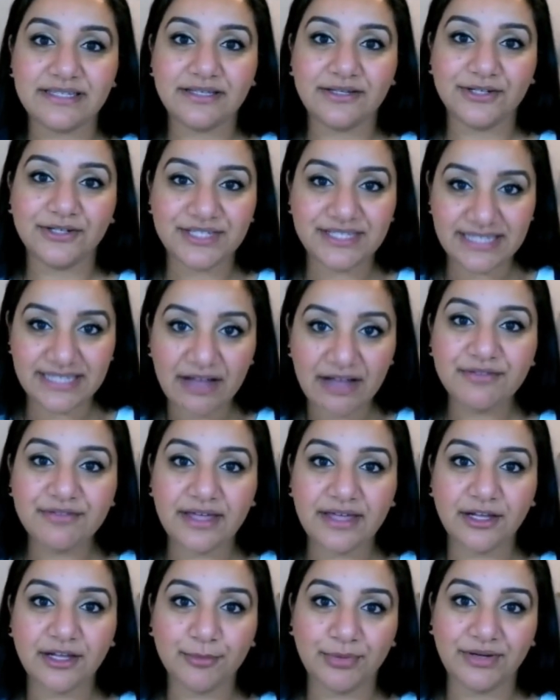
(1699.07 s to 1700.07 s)
yourself
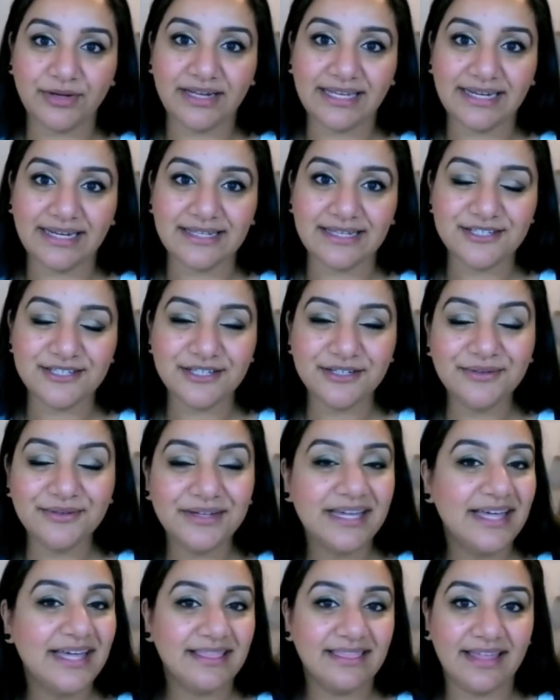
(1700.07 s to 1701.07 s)
that you're putting it into,
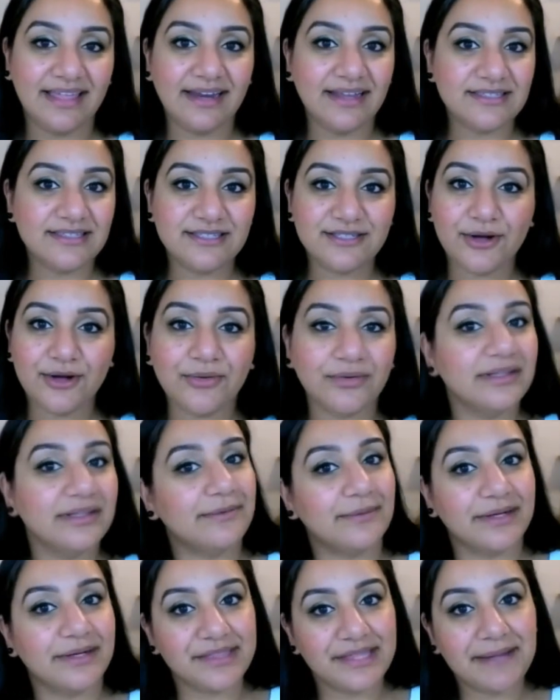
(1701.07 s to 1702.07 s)
then it's totally
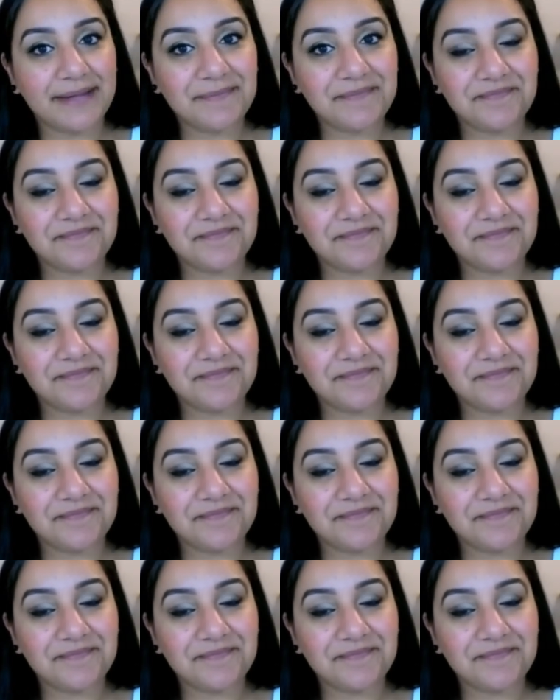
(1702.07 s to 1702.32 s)
worth it.